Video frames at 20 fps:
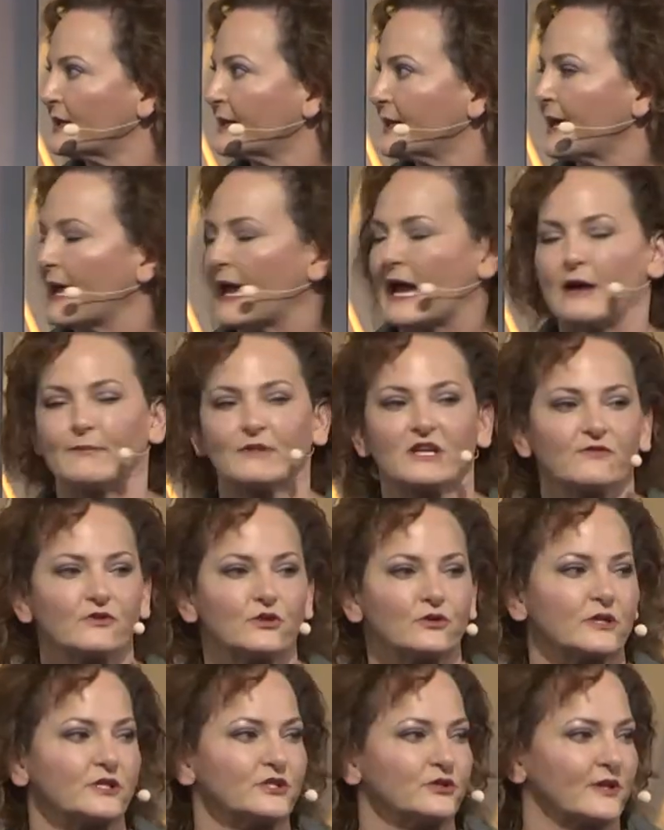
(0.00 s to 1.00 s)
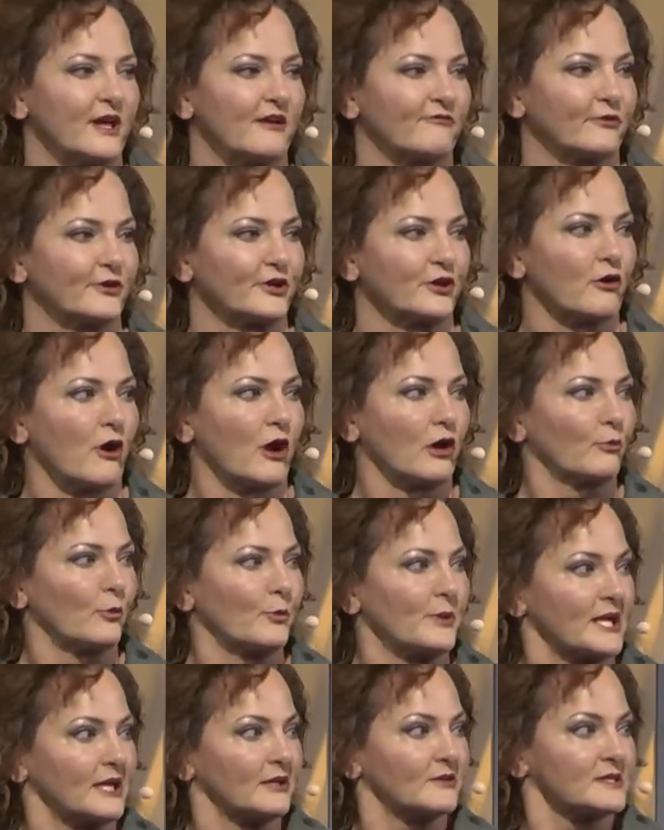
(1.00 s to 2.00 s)
How many of you can do that for your
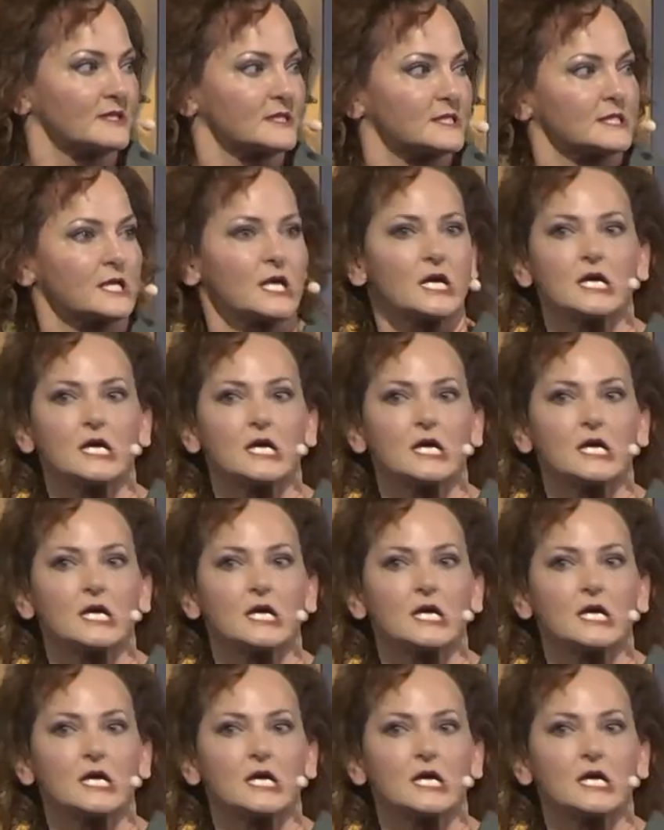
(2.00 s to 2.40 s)
automobiles?